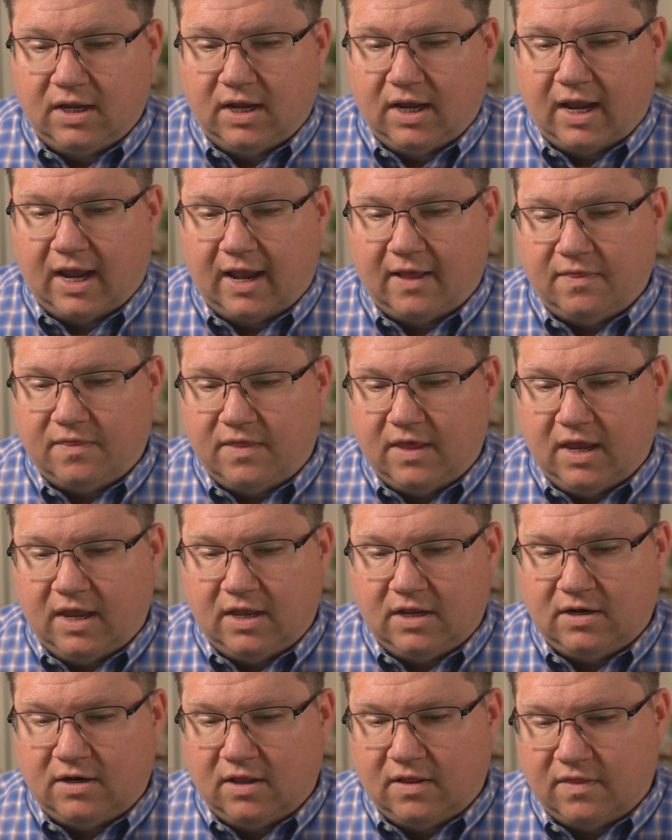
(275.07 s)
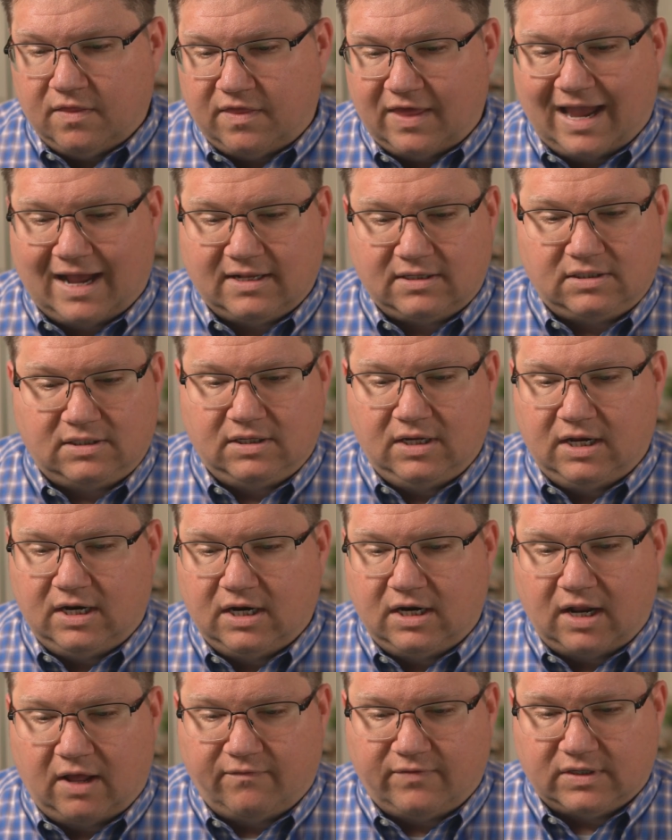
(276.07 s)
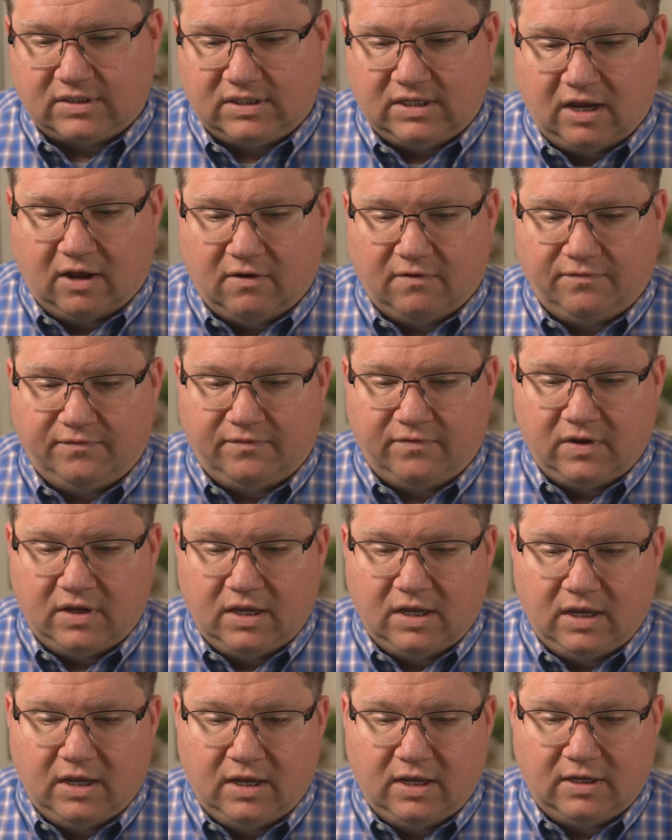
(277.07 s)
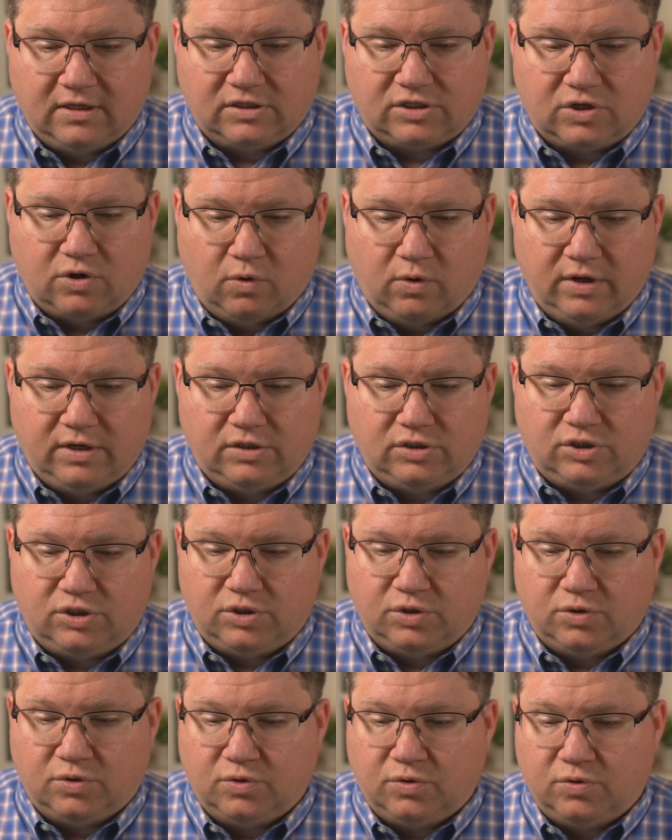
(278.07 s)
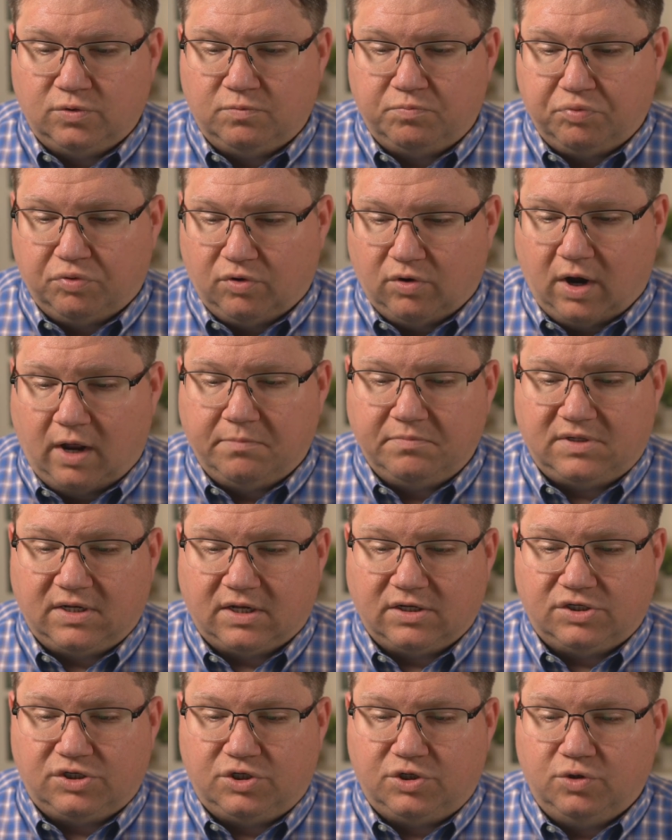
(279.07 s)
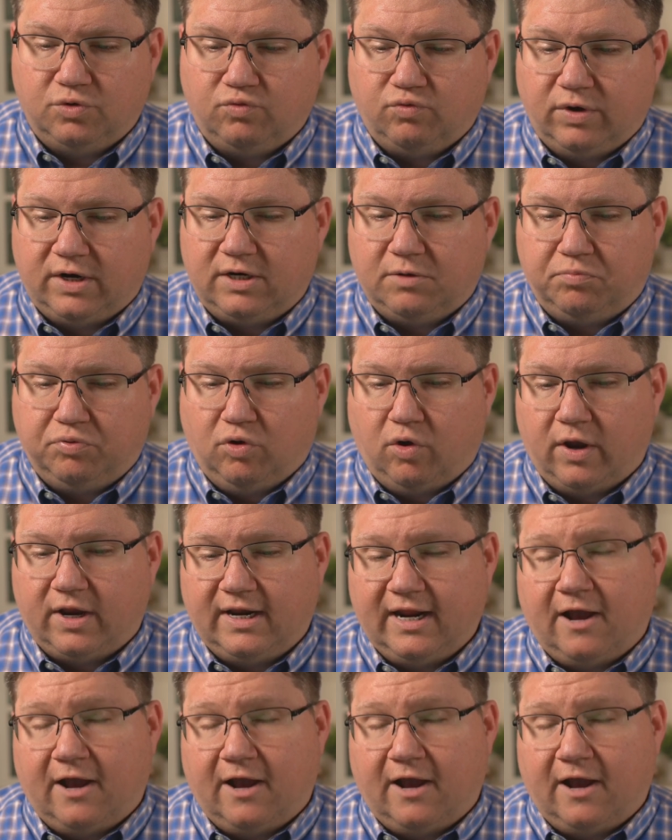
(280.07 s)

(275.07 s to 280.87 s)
and then that in and of itself is going to prompt us to redeploy.